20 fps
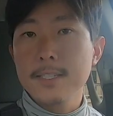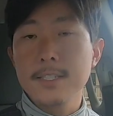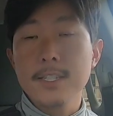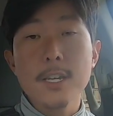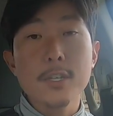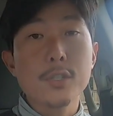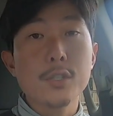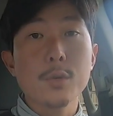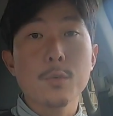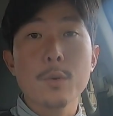
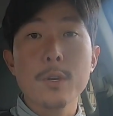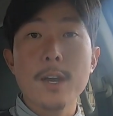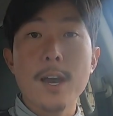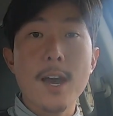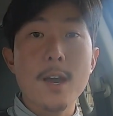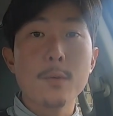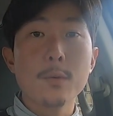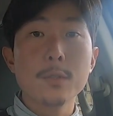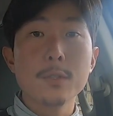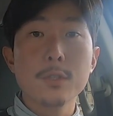essentially what
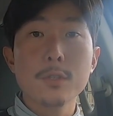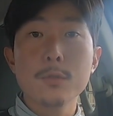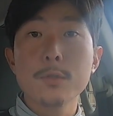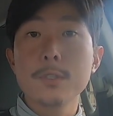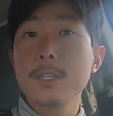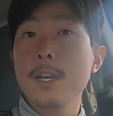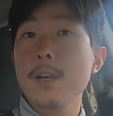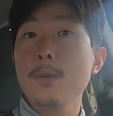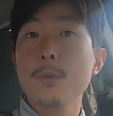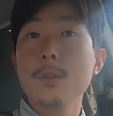I will do
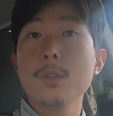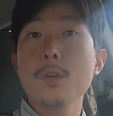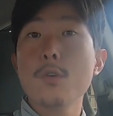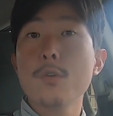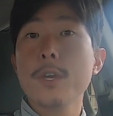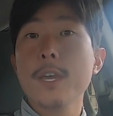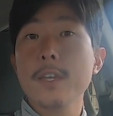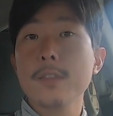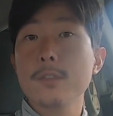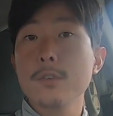is I will
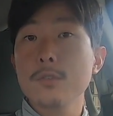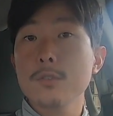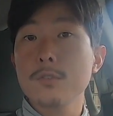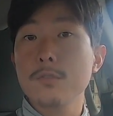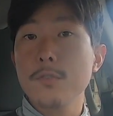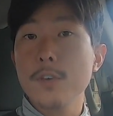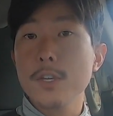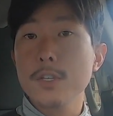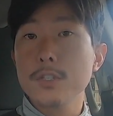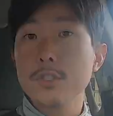locate those
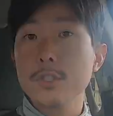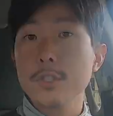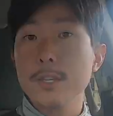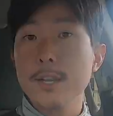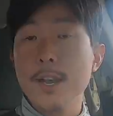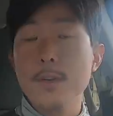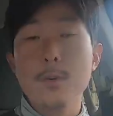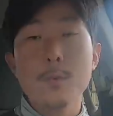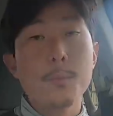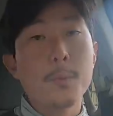fish and
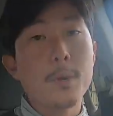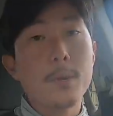I will